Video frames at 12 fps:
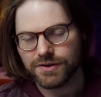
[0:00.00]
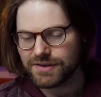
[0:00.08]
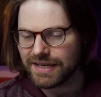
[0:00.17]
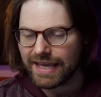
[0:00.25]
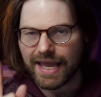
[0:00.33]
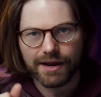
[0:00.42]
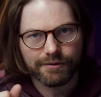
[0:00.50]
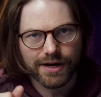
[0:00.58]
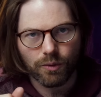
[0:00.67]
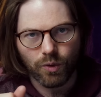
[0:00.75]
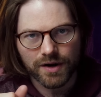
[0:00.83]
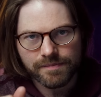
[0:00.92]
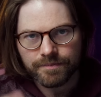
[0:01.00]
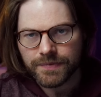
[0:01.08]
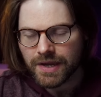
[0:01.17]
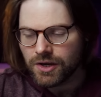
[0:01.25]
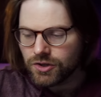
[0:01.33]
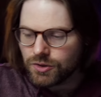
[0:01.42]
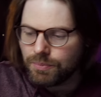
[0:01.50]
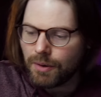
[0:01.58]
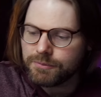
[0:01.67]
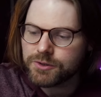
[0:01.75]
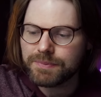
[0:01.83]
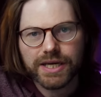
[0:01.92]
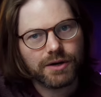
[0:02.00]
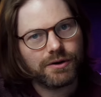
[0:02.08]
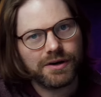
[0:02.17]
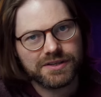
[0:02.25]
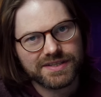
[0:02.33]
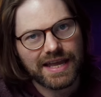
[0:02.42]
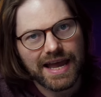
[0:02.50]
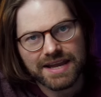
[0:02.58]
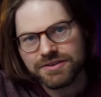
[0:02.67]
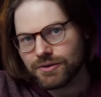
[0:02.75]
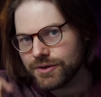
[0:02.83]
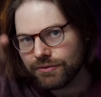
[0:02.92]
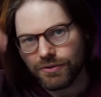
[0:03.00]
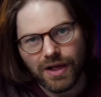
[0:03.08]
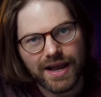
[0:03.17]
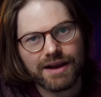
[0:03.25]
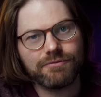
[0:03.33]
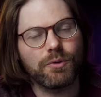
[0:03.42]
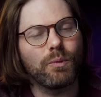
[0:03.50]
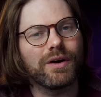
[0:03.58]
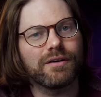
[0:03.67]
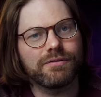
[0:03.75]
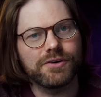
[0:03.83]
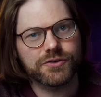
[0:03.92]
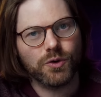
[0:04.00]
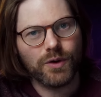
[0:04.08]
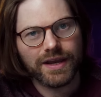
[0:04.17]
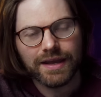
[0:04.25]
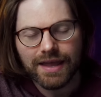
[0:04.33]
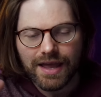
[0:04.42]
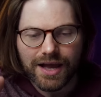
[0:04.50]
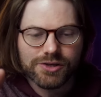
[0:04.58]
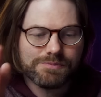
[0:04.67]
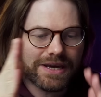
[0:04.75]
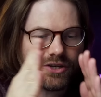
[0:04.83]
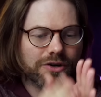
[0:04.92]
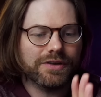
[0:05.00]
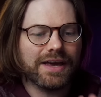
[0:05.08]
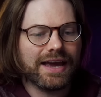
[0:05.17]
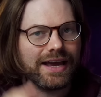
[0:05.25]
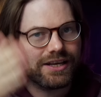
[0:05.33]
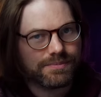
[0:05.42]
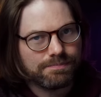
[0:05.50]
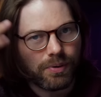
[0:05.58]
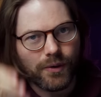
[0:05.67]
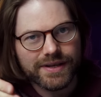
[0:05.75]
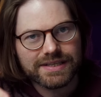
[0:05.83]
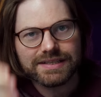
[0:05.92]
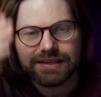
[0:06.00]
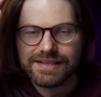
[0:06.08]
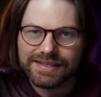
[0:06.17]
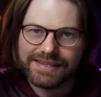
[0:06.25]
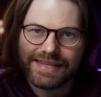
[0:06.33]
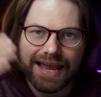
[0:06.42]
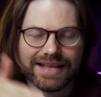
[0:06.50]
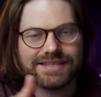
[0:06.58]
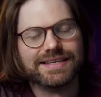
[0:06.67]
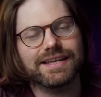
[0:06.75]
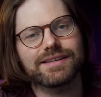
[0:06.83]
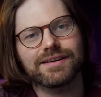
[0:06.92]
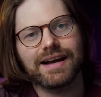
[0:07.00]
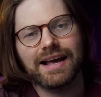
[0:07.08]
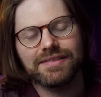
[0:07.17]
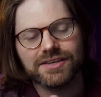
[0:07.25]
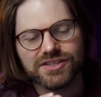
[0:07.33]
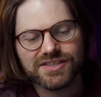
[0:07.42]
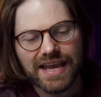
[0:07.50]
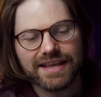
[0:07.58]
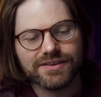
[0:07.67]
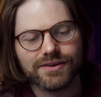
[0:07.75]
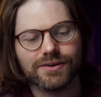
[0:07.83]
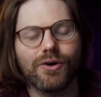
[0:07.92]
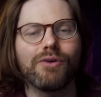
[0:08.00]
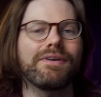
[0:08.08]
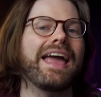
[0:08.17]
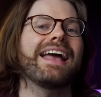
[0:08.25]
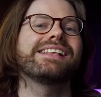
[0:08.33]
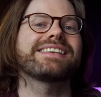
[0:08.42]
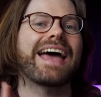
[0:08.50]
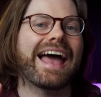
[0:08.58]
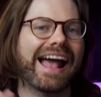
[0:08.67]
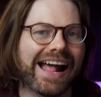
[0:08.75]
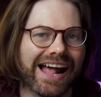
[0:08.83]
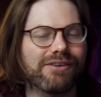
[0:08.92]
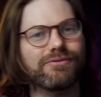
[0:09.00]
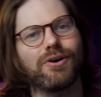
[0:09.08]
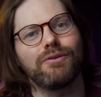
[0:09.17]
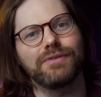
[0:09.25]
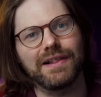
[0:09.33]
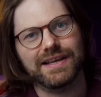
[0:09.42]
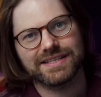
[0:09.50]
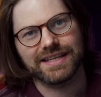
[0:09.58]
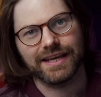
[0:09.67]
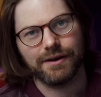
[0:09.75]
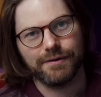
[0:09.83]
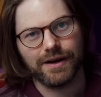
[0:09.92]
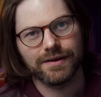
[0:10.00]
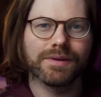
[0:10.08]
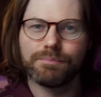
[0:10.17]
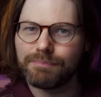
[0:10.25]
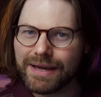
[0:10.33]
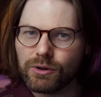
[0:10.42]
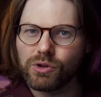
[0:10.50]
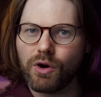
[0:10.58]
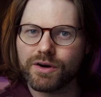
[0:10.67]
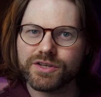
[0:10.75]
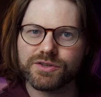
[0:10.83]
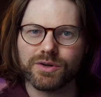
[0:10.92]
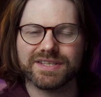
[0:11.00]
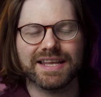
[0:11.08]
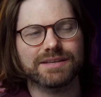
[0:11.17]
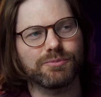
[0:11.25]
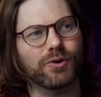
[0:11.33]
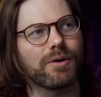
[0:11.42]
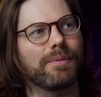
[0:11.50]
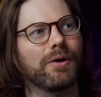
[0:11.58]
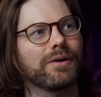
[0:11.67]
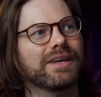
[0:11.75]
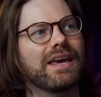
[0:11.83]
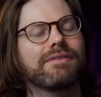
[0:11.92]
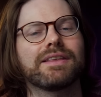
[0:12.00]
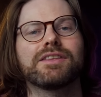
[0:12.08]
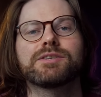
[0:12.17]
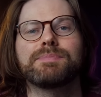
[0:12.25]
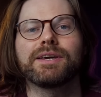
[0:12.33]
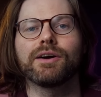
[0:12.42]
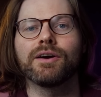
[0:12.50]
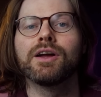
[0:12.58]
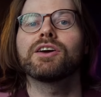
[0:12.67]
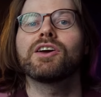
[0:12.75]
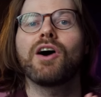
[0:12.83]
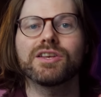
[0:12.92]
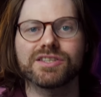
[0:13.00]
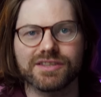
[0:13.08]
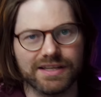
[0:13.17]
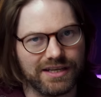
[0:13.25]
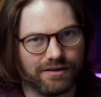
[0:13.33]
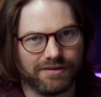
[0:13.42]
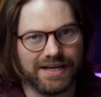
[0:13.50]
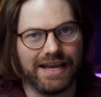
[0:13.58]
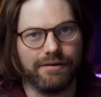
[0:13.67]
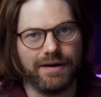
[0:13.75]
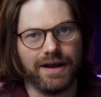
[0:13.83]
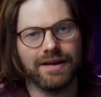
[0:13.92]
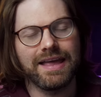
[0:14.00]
you take area 1, you pop your speaker on a stand or you fly it from wherever it's going, and you make sure that it is pointed dead center at the center of its half of the listening area. Michael Lawrence talks in his book about giving the speaker custody of an area.